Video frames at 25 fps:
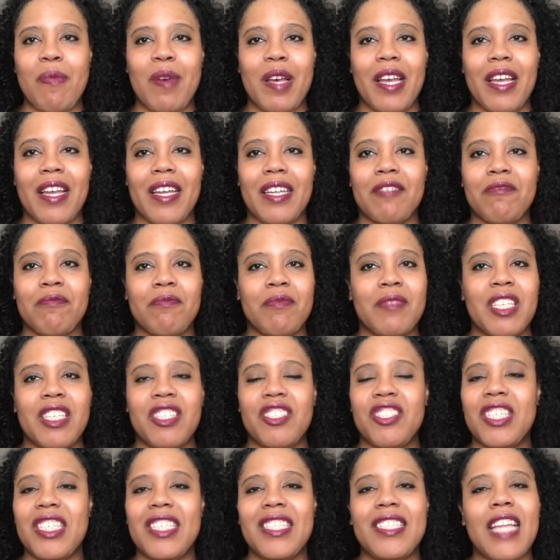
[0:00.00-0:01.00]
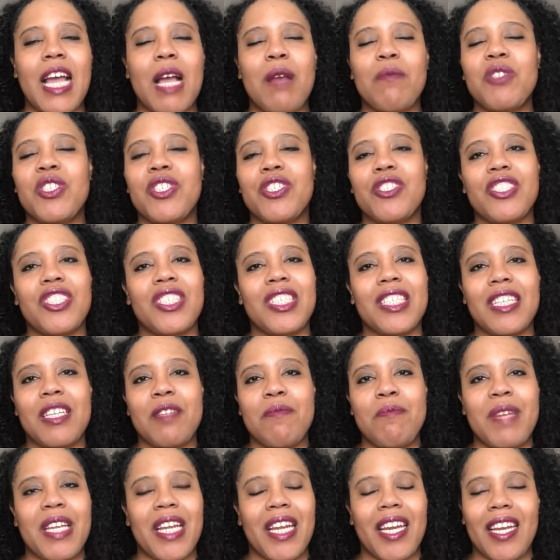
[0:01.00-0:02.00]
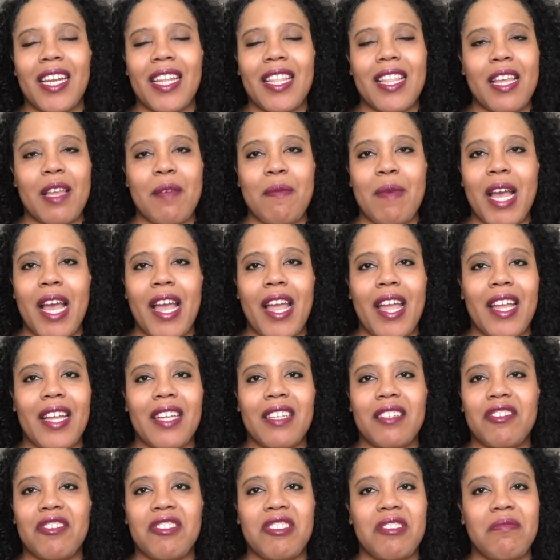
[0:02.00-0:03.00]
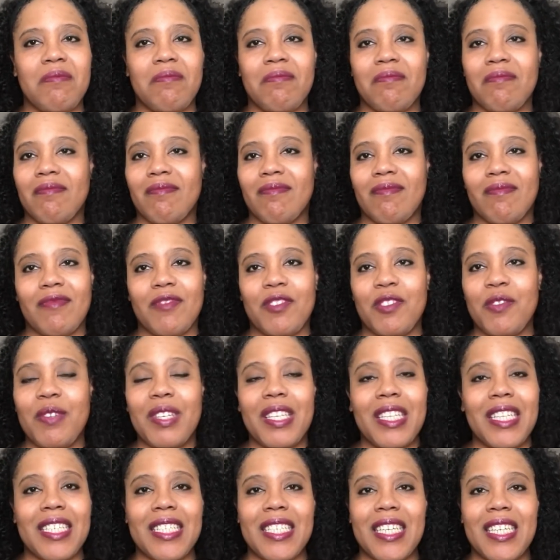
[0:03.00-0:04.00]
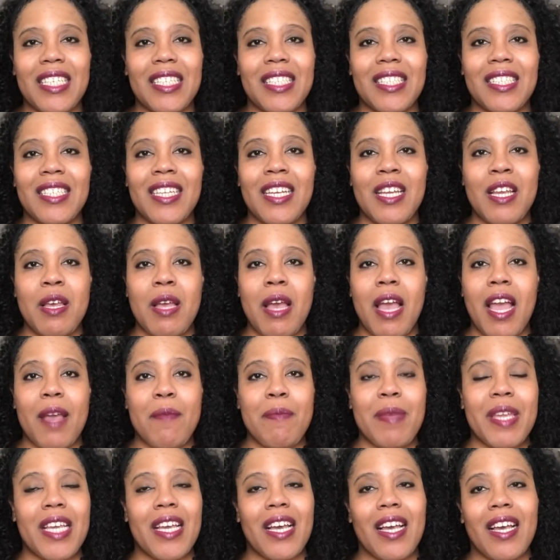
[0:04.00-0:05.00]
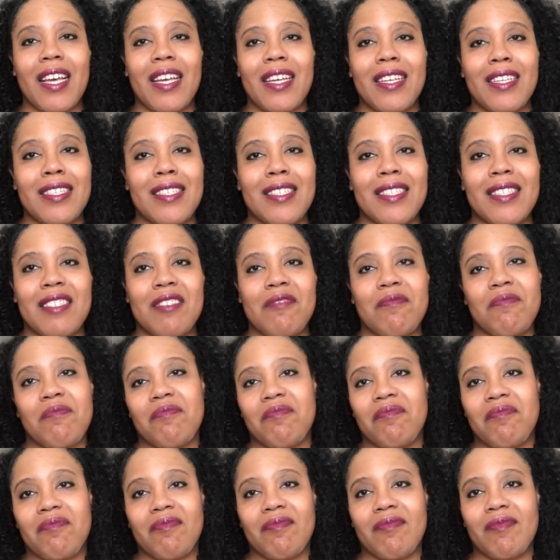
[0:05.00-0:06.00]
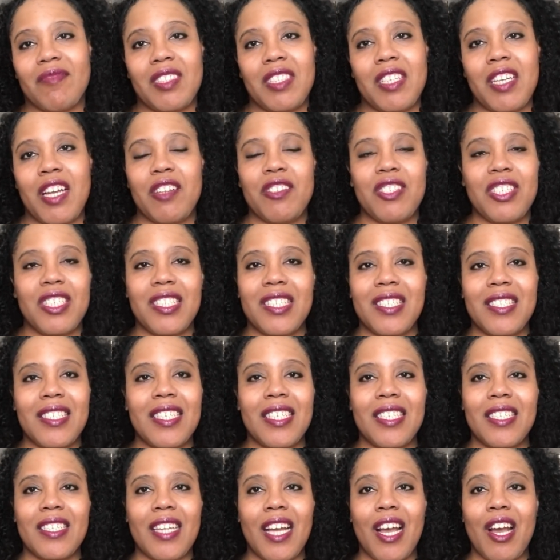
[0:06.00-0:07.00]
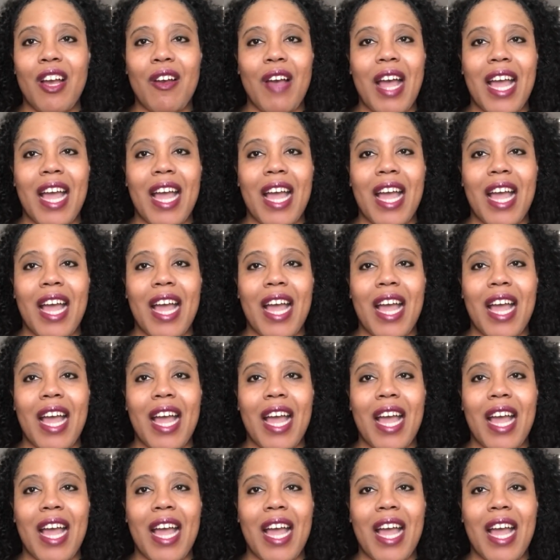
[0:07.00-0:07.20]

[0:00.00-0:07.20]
But I'm sure she didn't mean anything by it. She really didn't, because, you know, she just didn't know.